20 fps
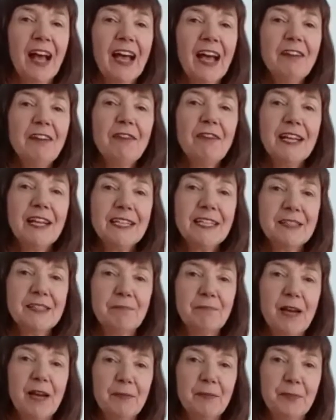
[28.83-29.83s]
I write
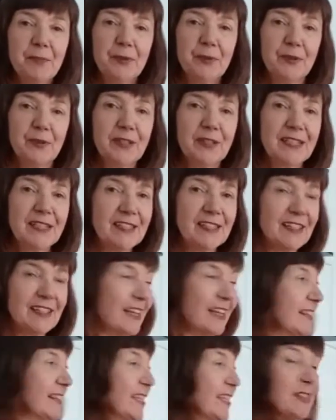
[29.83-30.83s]
my books,
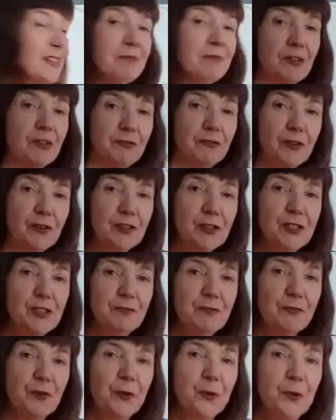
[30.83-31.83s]
and these are the first
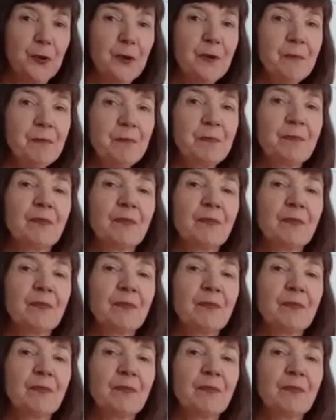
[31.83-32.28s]
four.